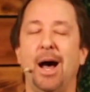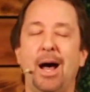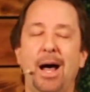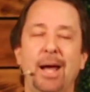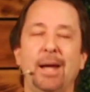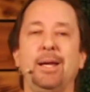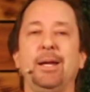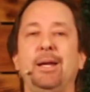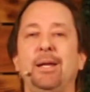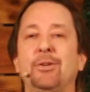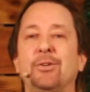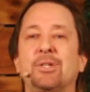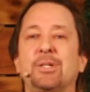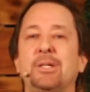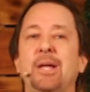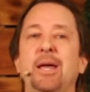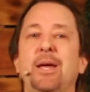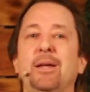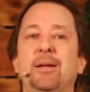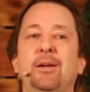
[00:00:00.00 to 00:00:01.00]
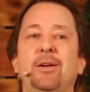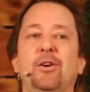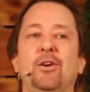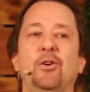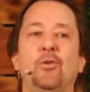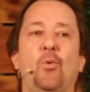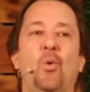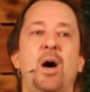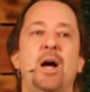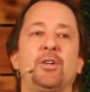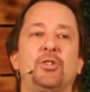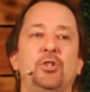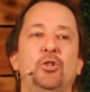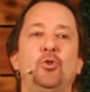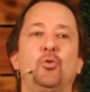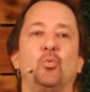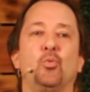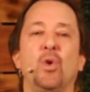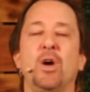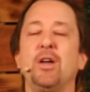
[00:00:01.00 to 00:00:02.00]
I can either stand here and watch
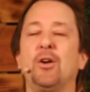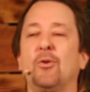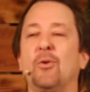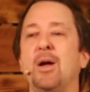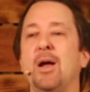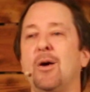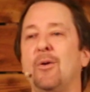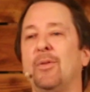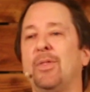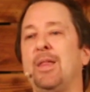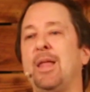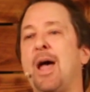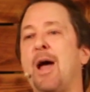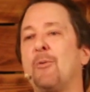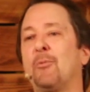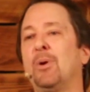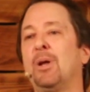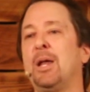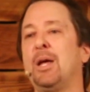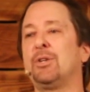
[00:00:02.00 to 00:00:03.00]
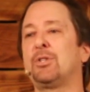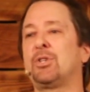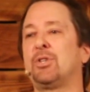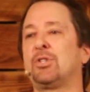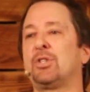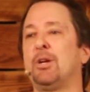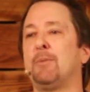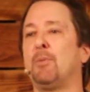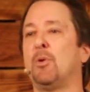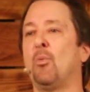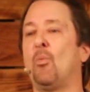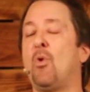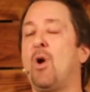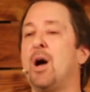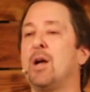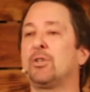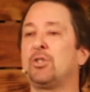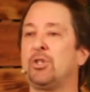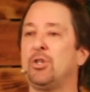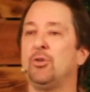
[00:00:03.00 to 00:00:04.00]
you run around in that relationship and
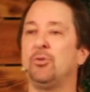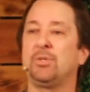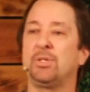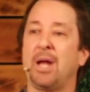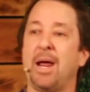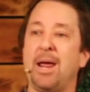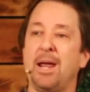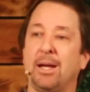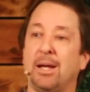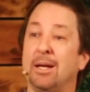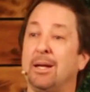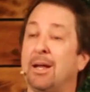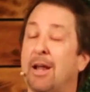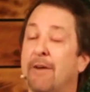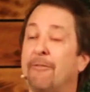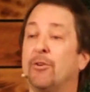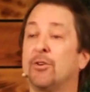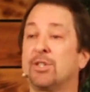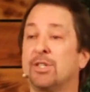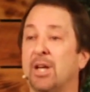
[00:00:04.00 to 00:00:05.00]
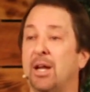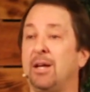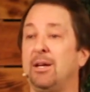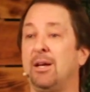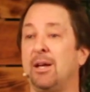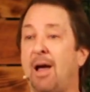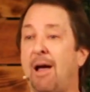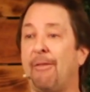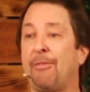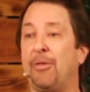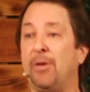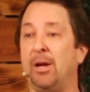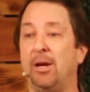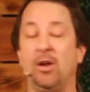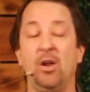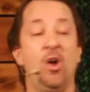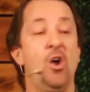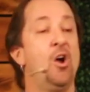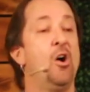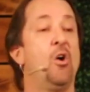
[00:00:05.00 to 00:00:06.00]
watch you tank and never say
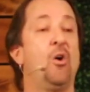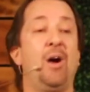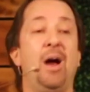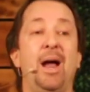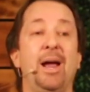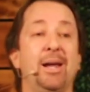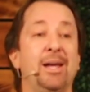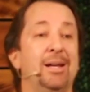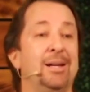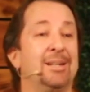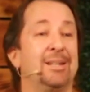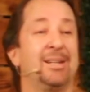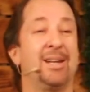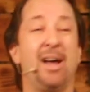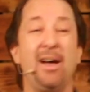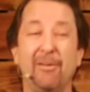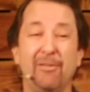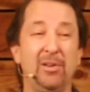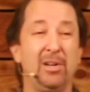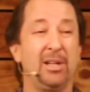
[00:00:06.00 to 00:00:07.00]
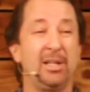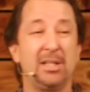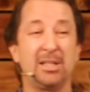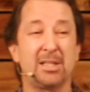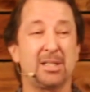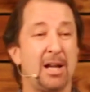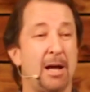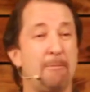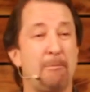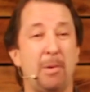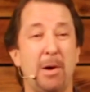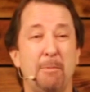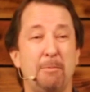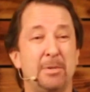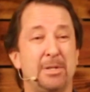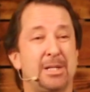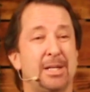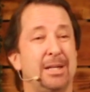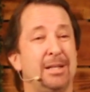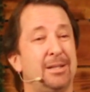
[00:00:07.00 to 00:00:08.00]
nothing, or I can lovingly step up
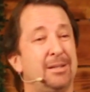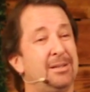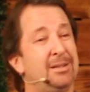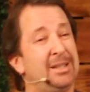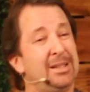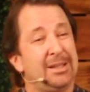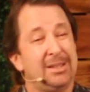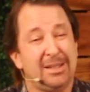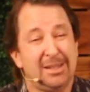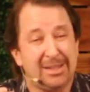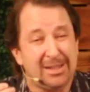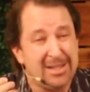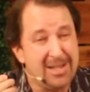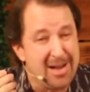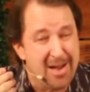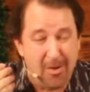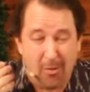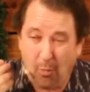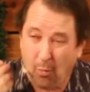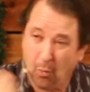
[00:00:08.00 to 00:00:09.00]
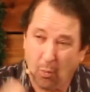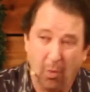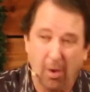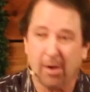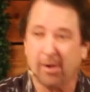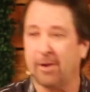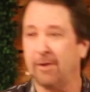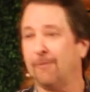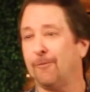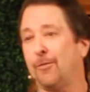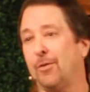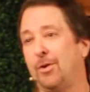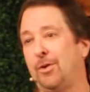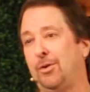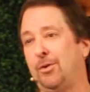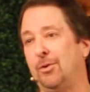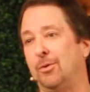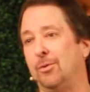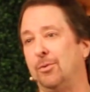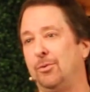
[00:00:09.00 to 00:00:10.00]
and say, this is not working for
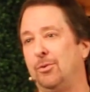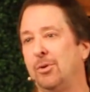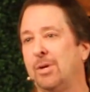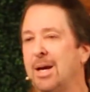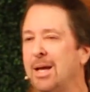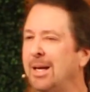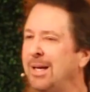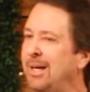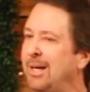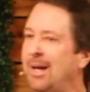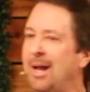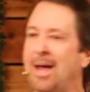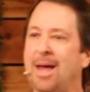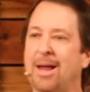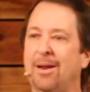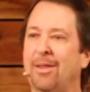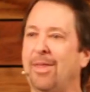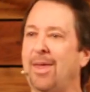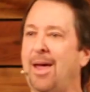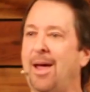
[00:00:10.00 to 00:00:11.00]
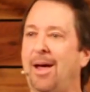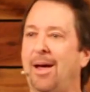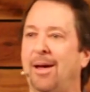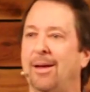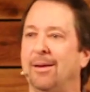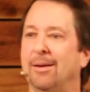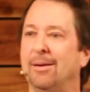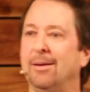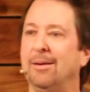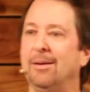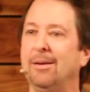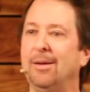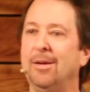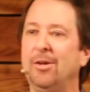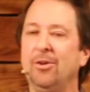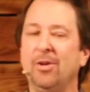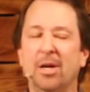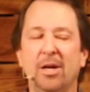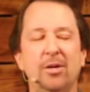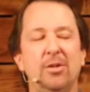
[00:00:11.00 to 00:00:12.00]
you. You got to get out of that.
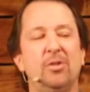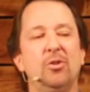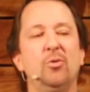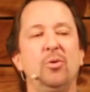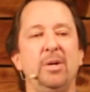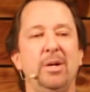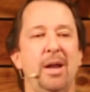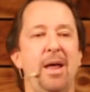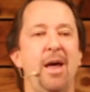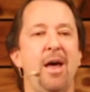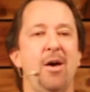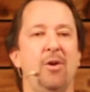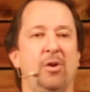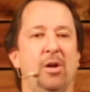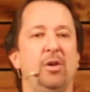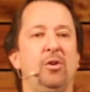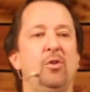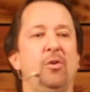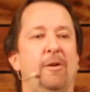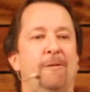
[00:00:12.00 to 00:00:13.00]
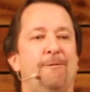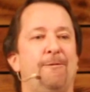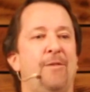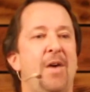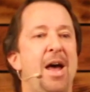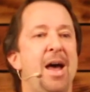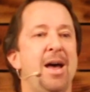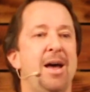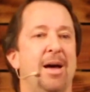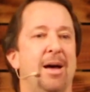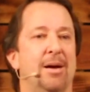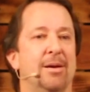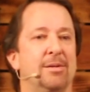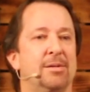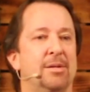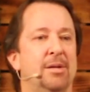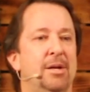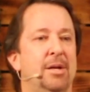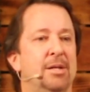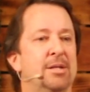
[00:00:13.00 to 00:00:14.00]
You got to do it now. You got to do it
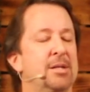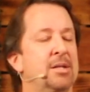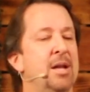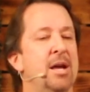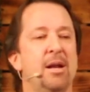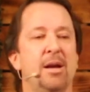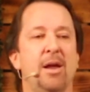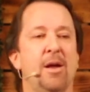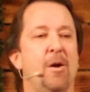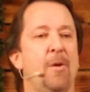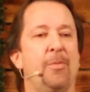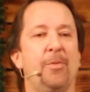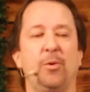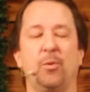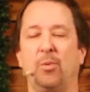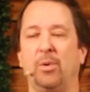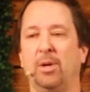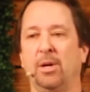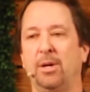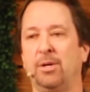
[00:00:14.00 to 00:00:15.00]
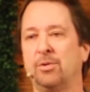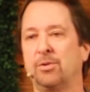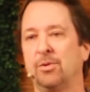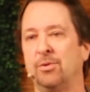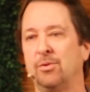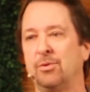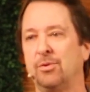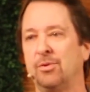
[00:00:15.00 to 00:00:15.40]
fast. It's not a healthy relationship.